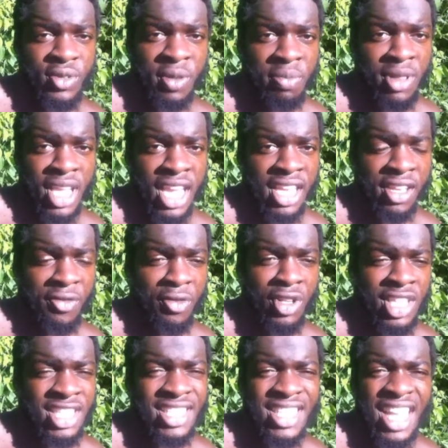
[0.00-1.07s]
on the planet
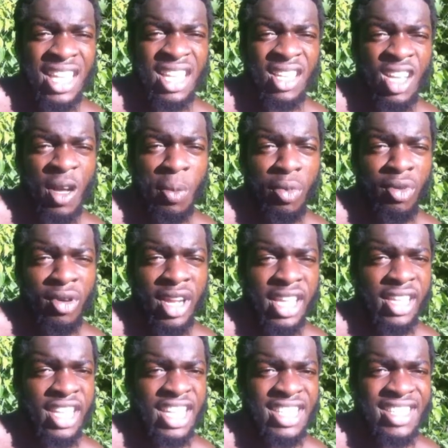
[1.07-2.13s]
really standing upright